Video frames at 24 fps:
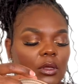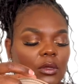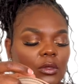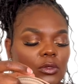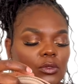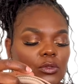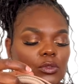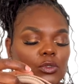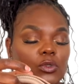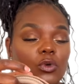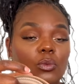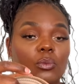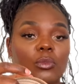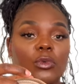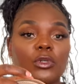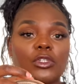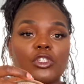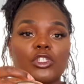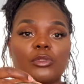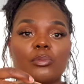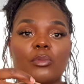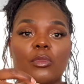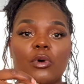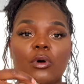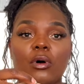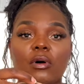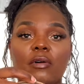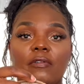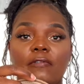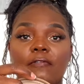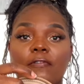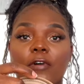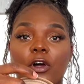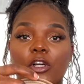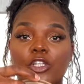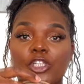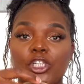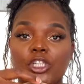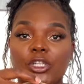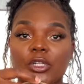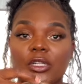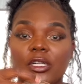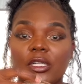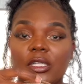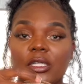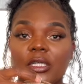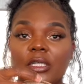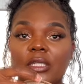so much more
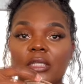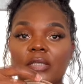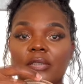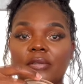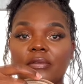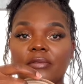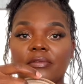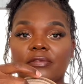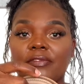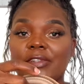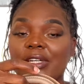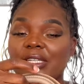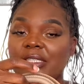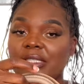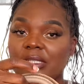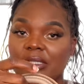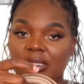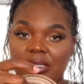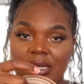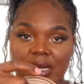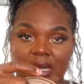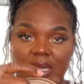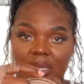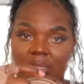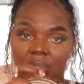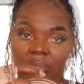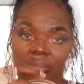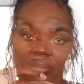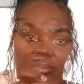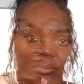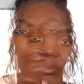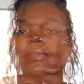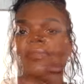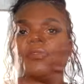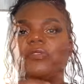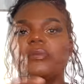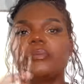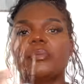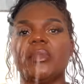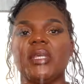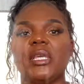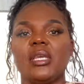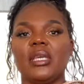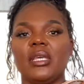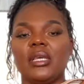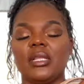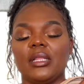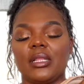functional and versatile. So for
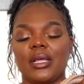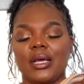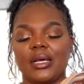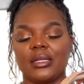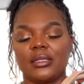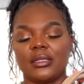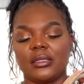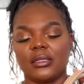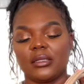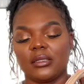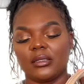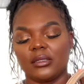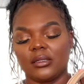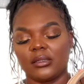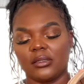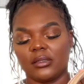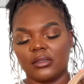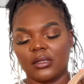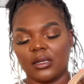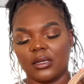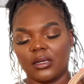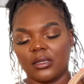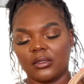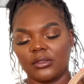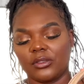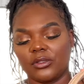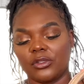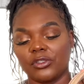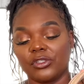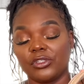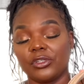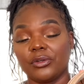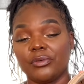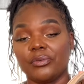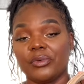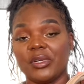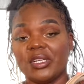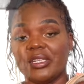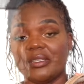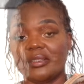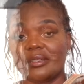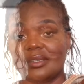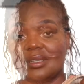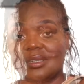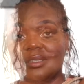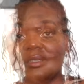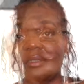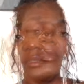me, that is such a great
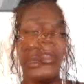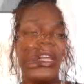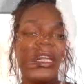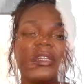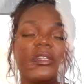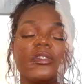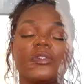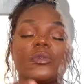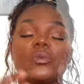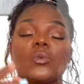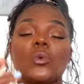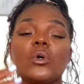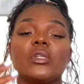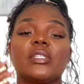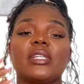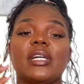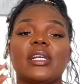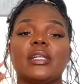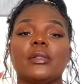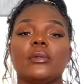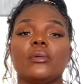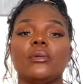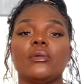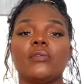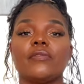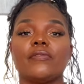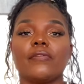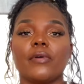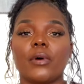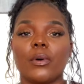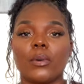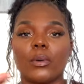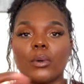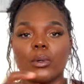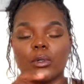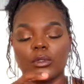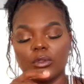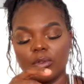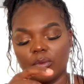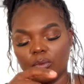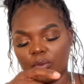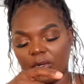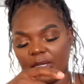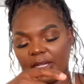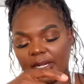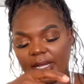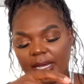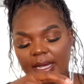thing. That is what I look forward
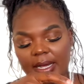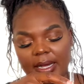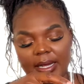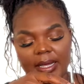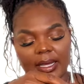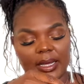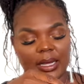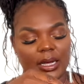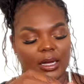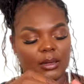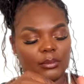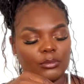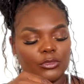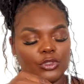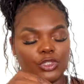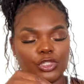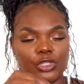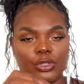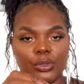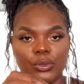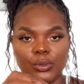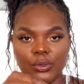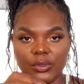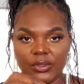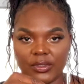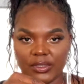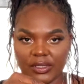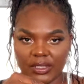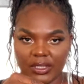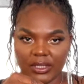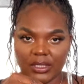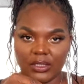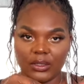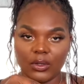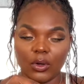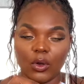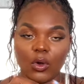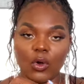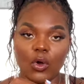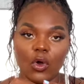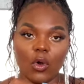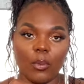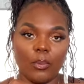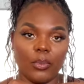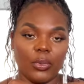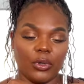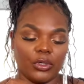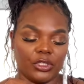when I am choosing or
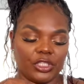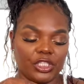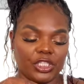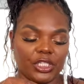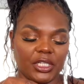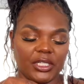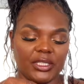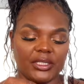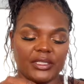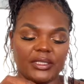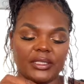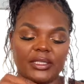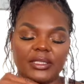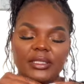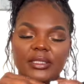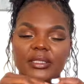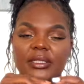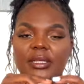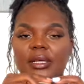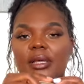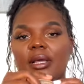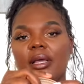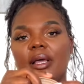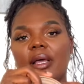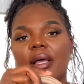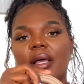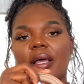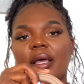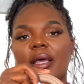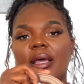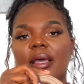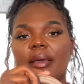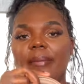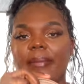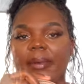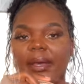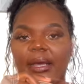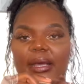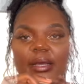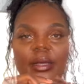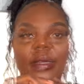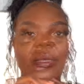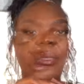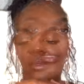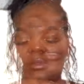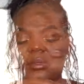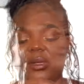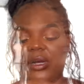purchasing a
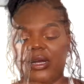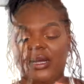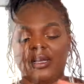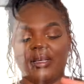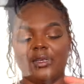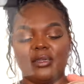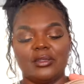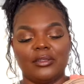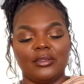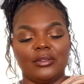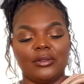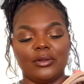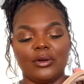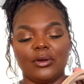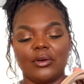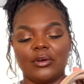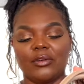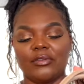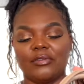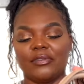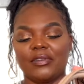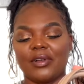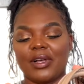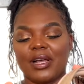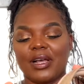bag. I love